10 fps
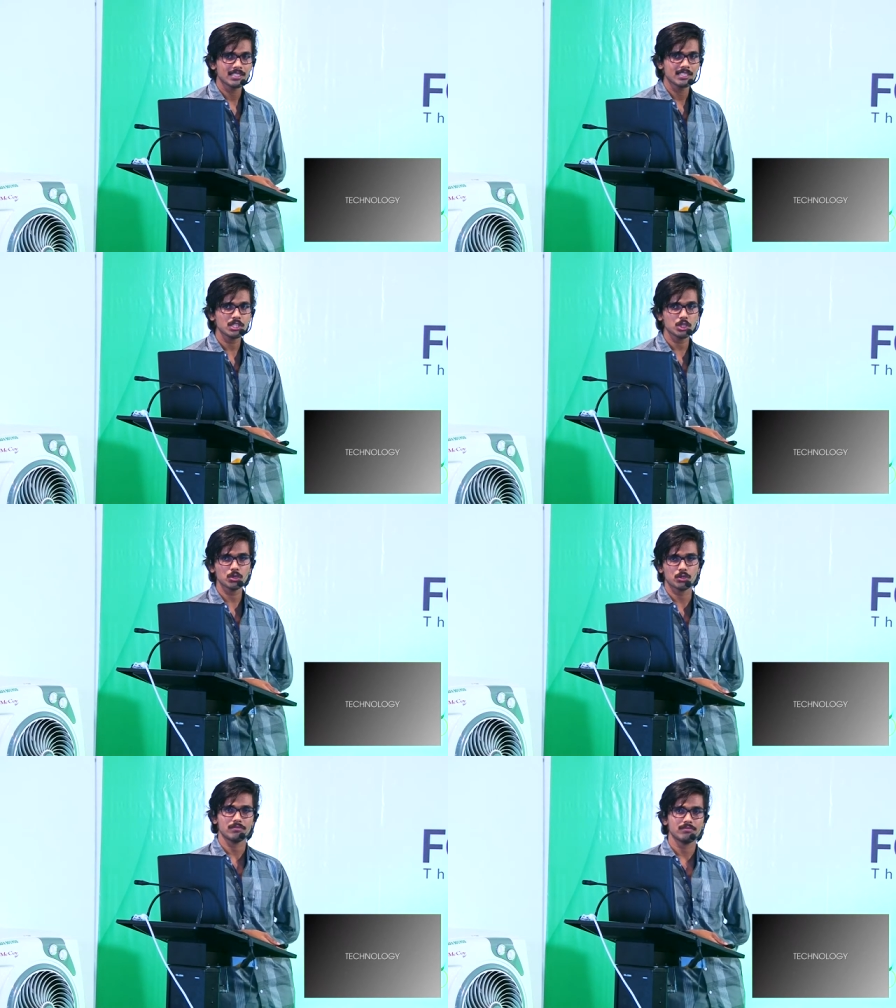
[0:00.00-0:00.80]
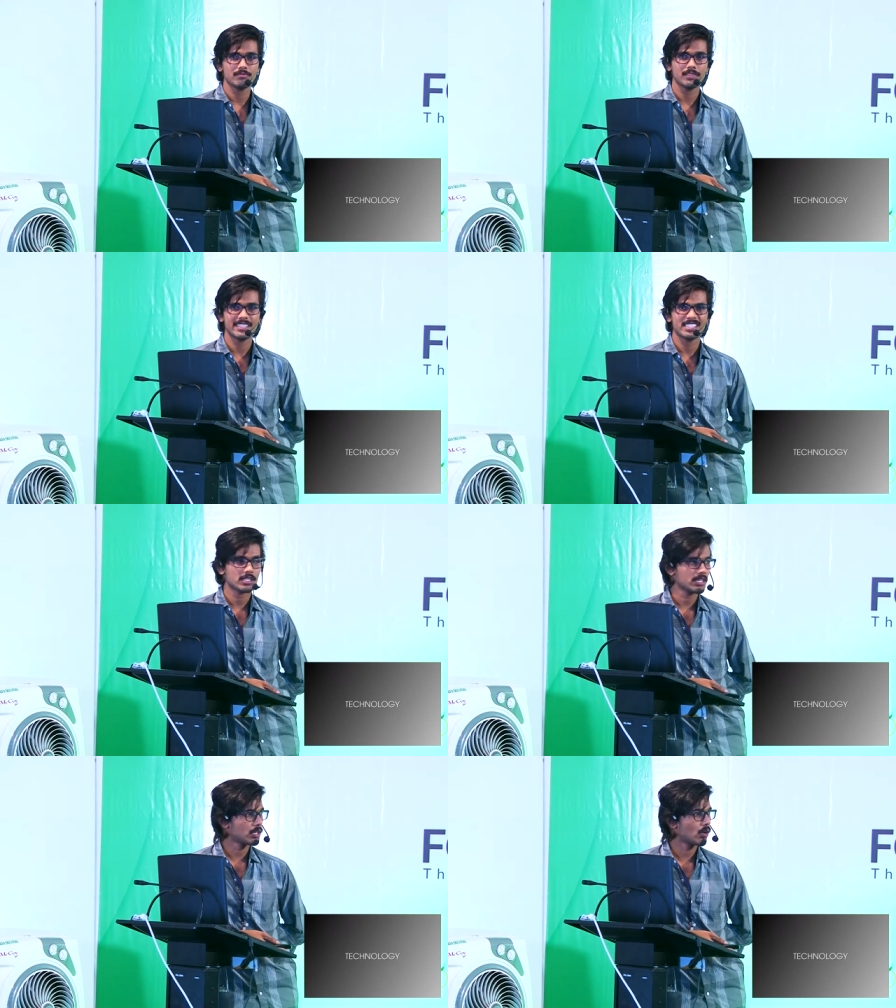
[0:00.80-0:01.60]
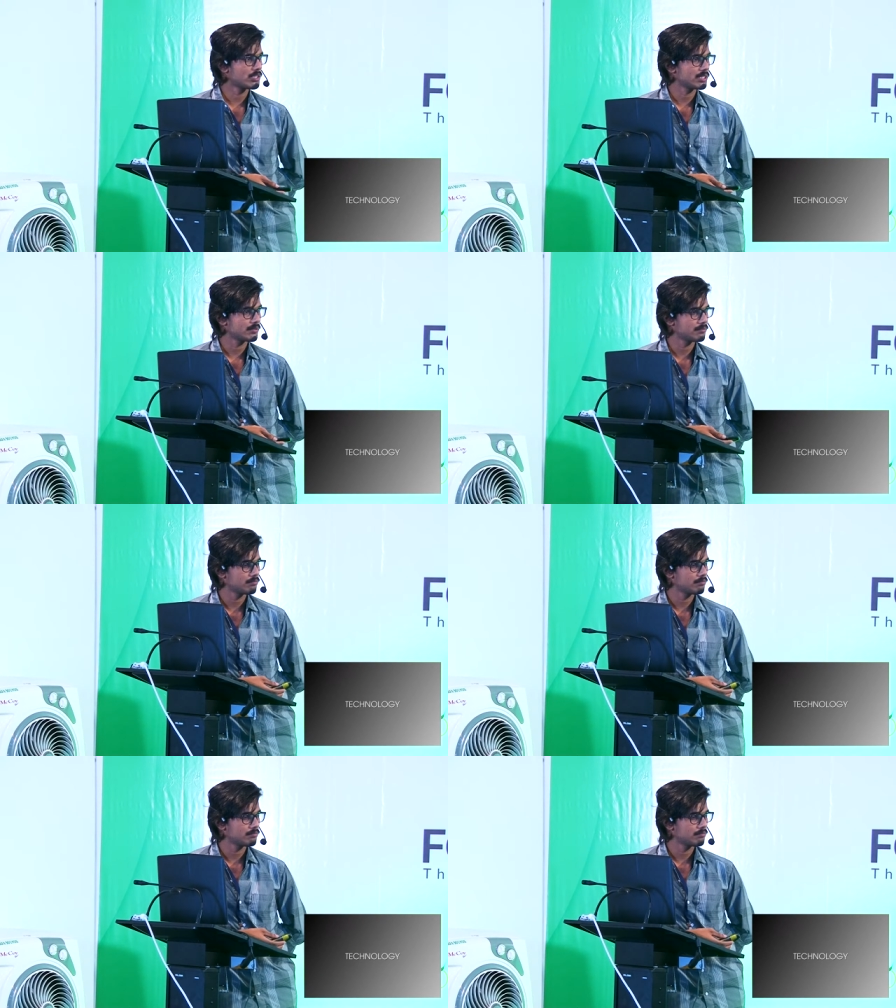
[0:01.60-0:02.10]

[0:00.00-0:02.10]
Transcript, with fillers: it's a tool, it's a technology.